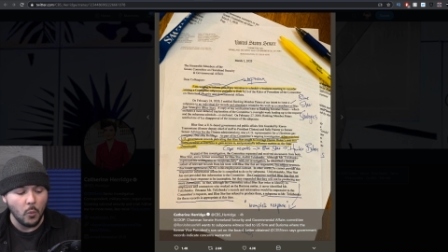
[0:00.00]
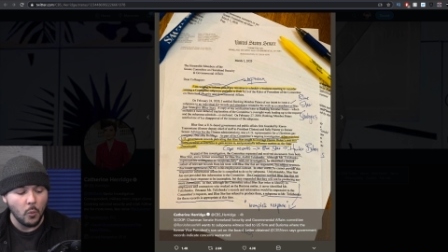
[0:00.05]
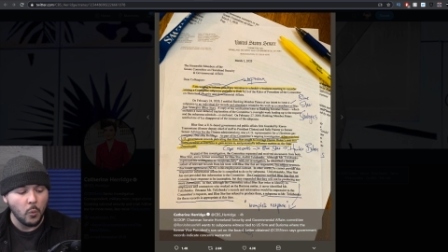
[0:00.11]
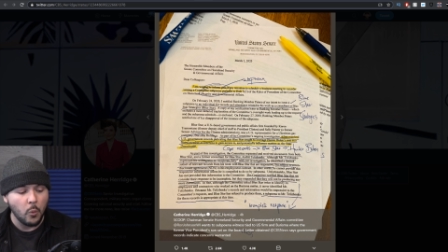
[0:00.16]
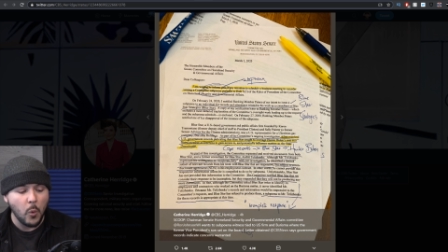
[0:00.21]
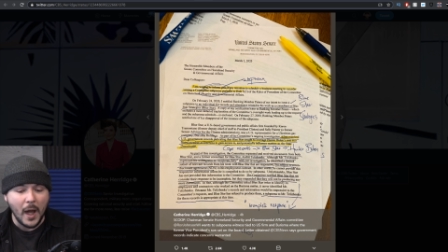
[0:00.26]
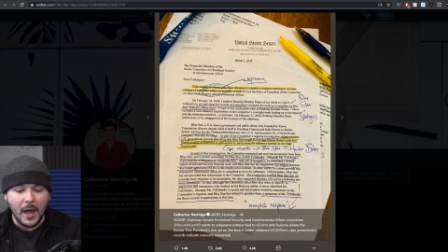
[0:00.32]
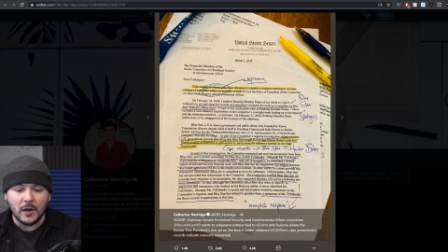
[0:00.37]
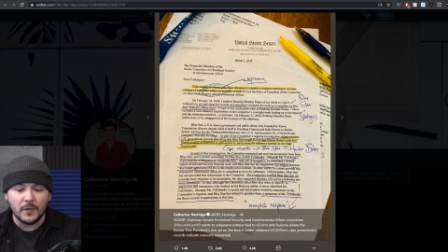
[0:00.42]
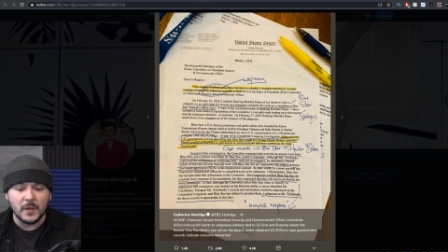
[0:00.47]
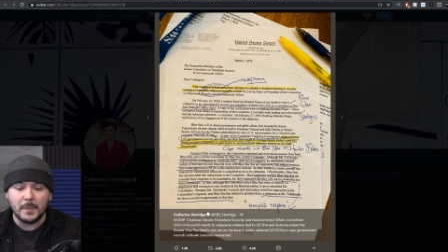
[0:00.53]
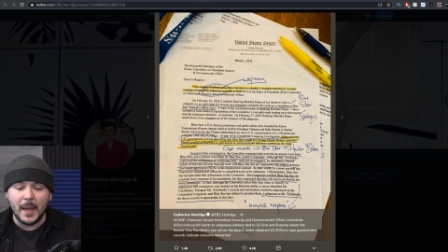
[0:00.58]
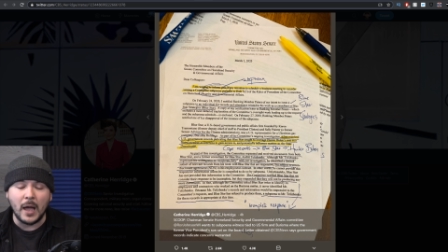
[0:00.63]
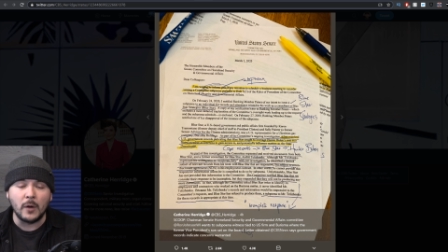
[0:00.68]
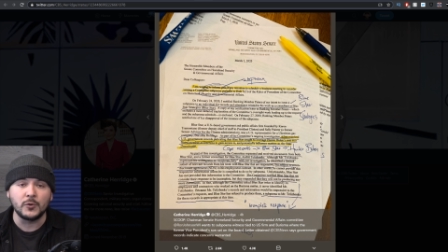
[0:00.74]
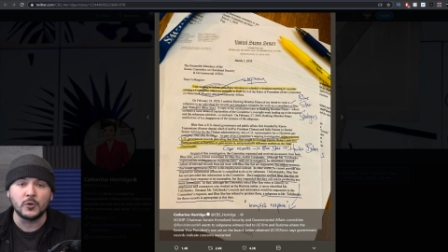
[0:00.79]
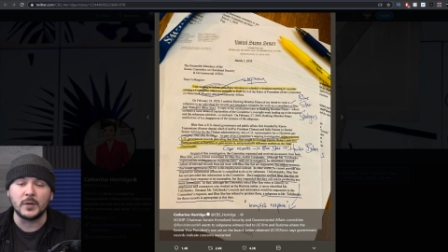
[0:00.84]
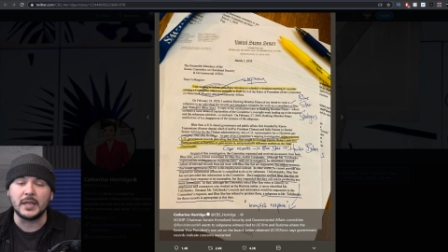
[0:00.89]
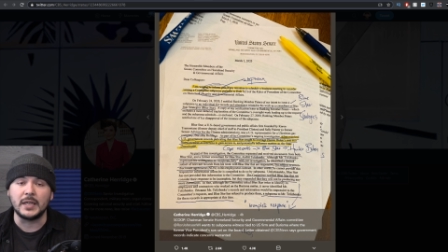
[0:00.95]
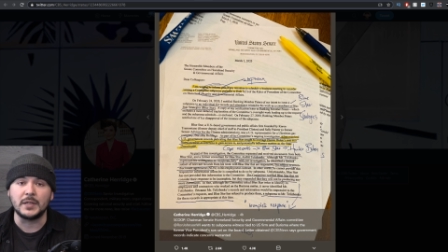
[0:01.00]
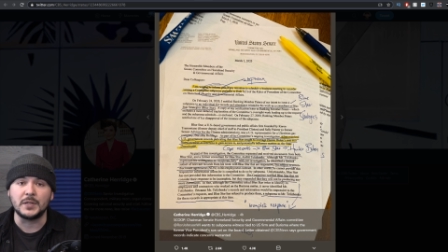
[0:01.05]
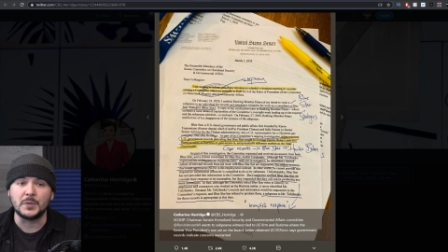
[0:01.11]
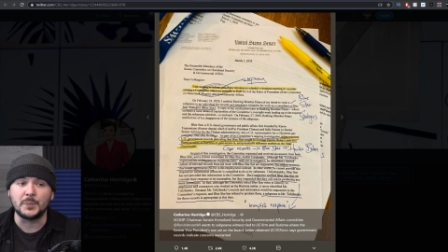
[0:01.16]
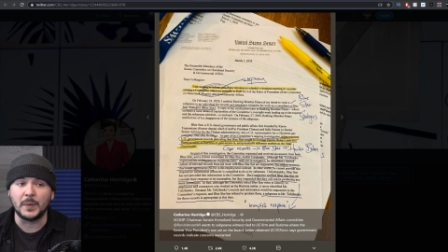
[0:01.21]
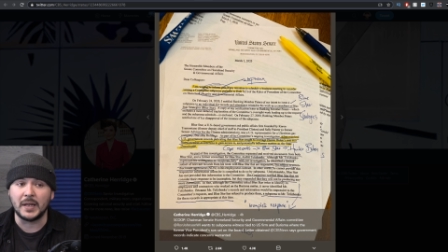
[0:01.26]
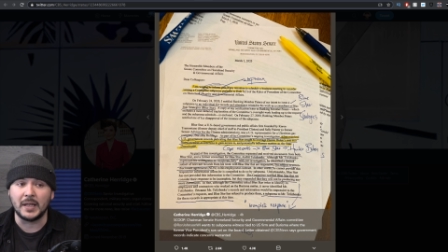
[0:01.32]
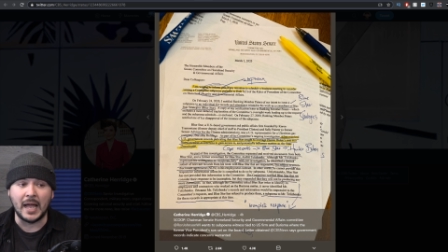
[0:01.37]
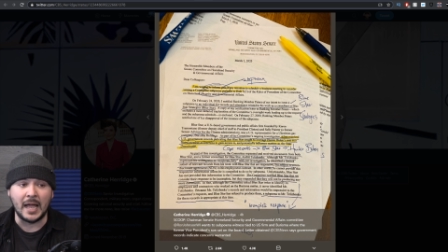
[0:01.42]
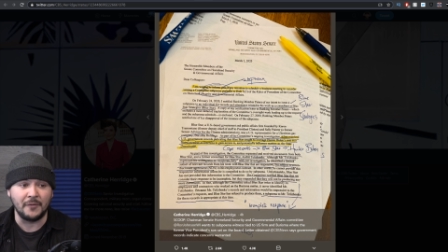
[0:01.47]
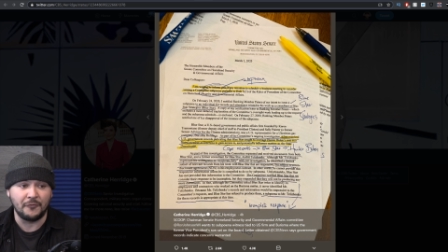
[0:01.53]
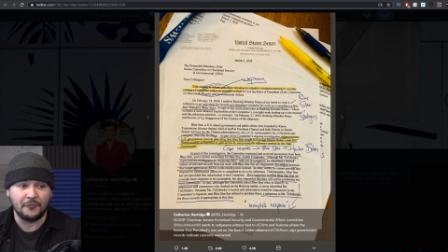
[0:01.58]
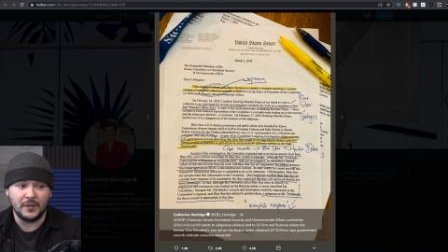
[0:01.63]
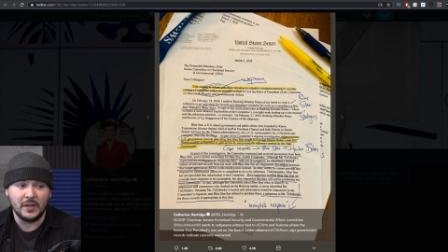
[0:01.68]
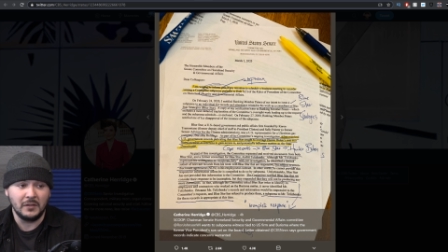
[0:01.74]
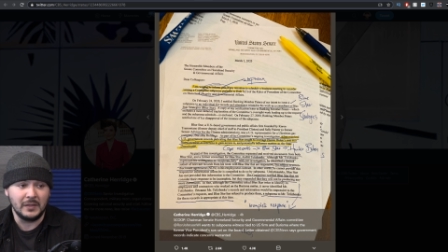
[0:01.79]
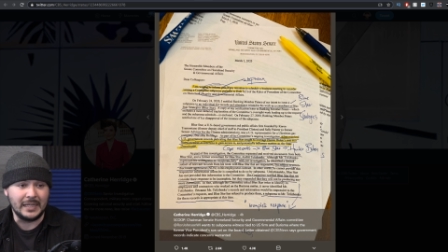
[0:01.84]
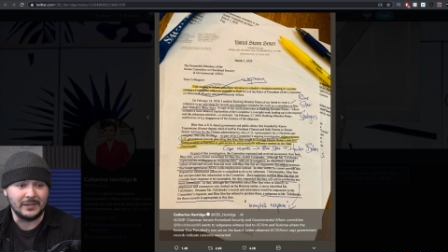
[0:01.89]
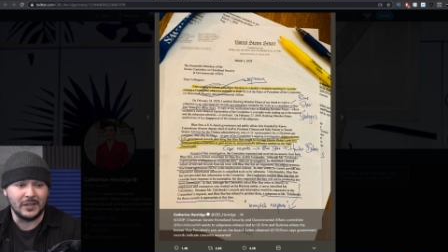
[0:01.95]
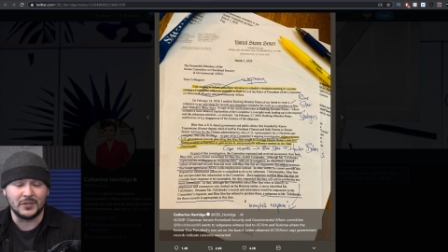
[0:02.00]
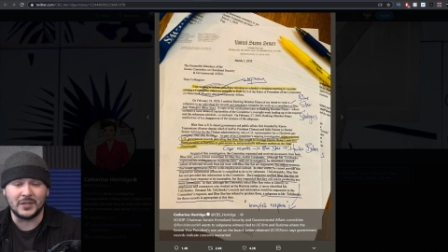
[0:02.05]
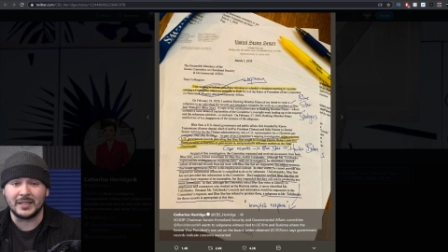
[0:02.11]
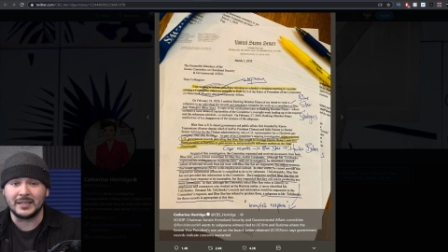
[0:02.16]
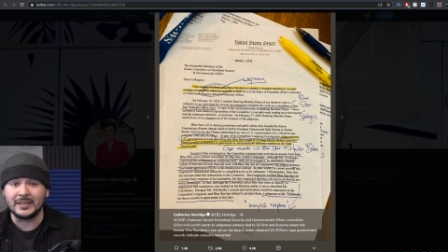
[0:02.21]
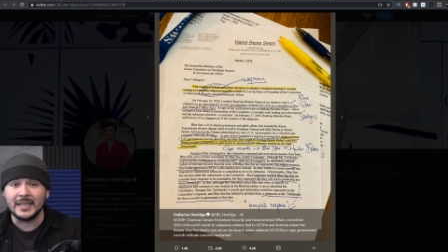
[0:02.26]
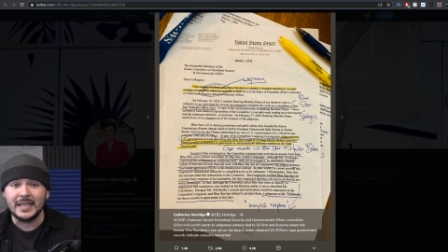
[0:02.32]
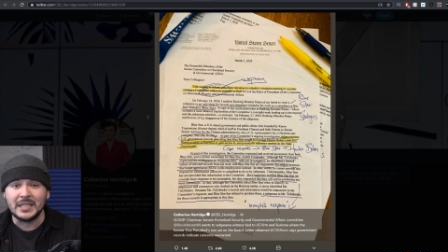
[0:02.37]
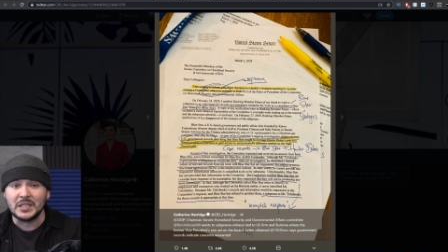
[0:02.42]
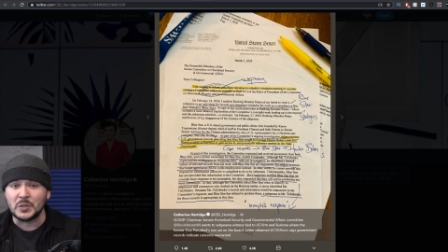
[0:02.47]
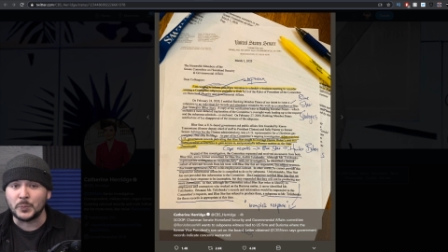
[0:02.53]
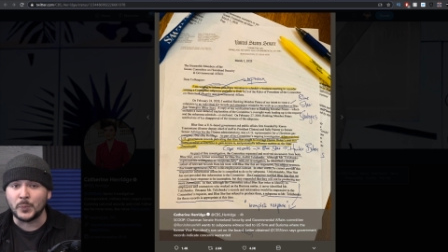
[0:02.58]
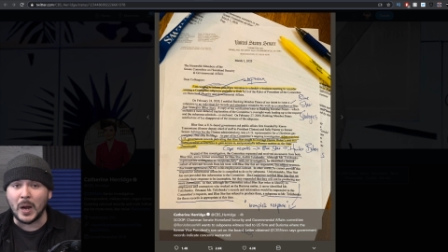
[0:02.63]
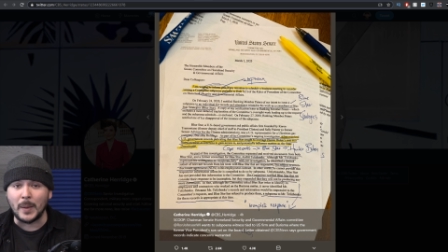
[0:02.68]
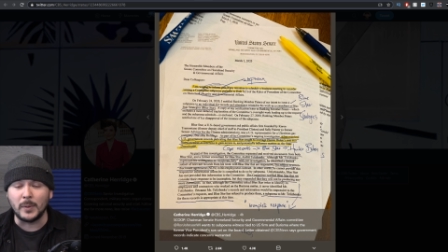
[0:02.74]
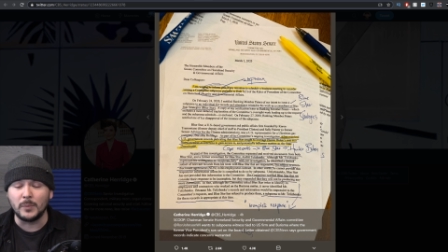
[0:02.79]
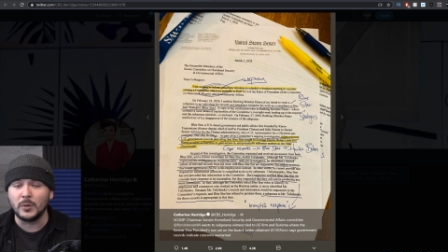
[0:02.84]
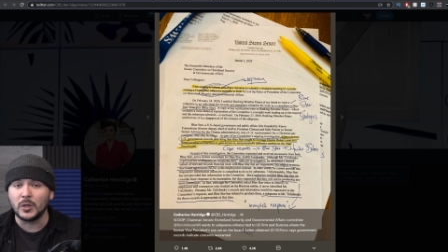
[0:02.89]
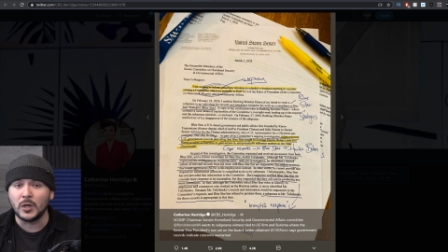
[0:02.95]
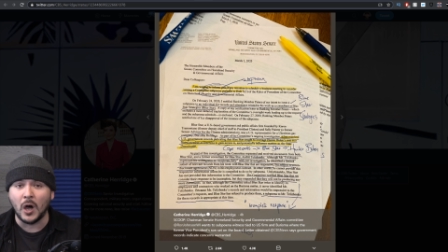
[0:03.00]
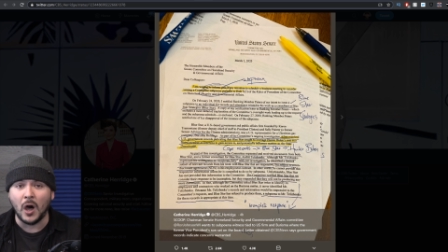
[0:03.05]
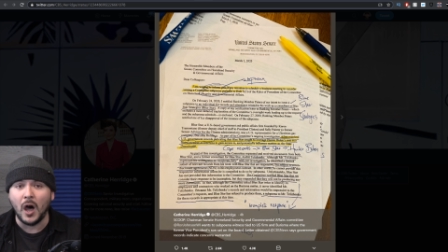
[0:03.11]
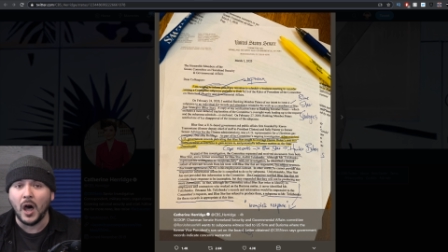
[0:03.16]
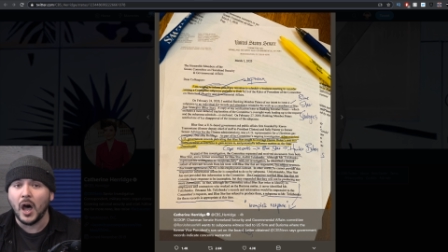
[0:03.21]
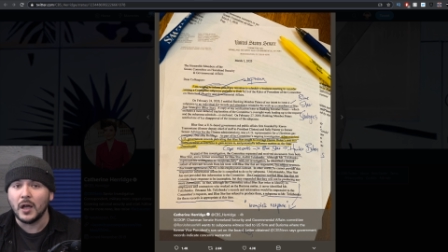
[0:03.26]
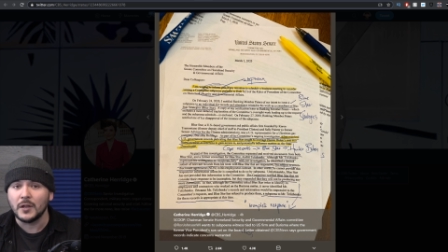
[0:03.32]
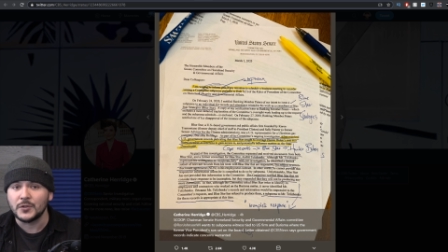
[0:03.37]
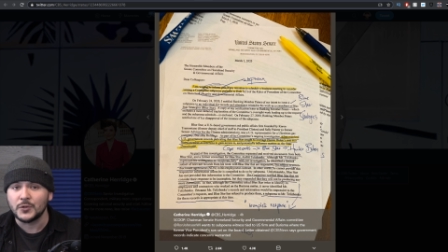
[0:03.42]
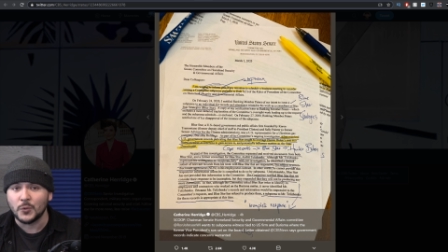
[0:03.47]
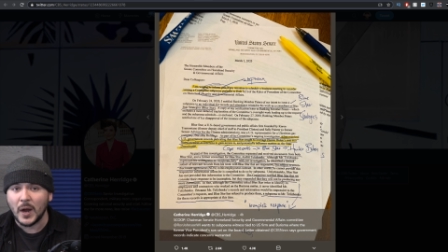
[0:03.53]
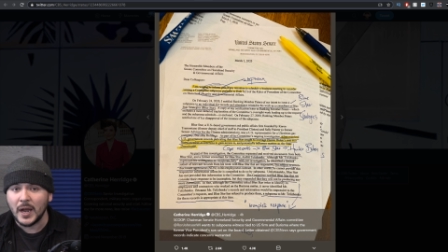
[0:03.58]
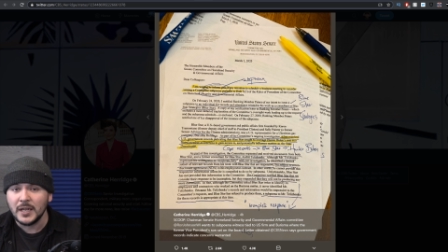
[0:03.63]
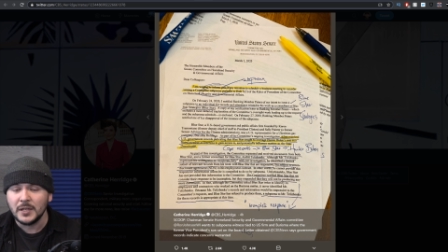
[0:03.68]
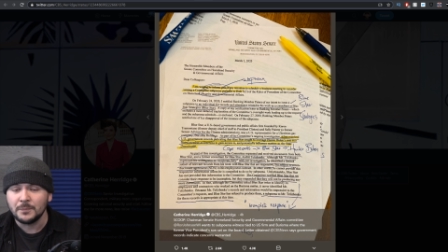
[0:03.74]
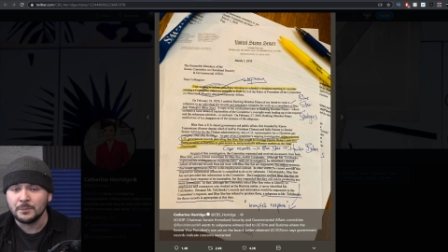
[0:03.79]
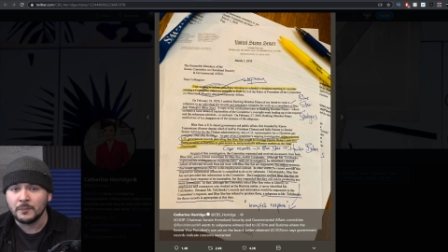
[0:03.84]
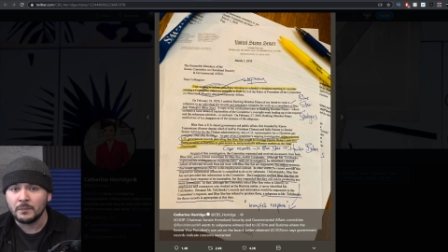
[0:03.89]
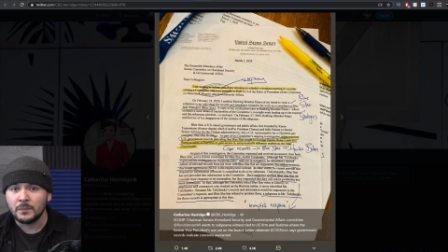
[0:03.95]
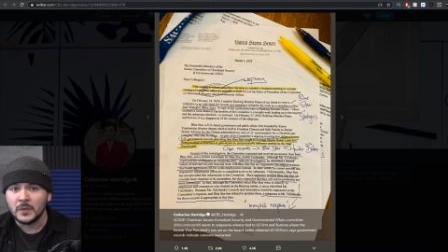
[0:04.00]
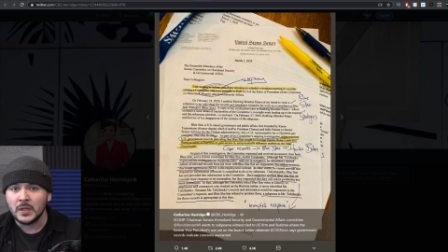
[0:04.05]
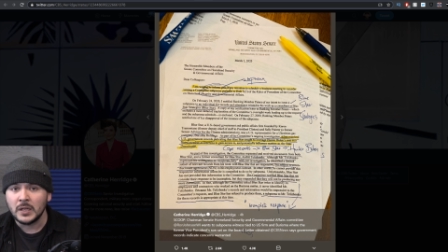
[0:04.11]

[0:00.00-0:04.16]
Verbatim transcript: where the boundary is, but I feel like there's at least probable cause, right?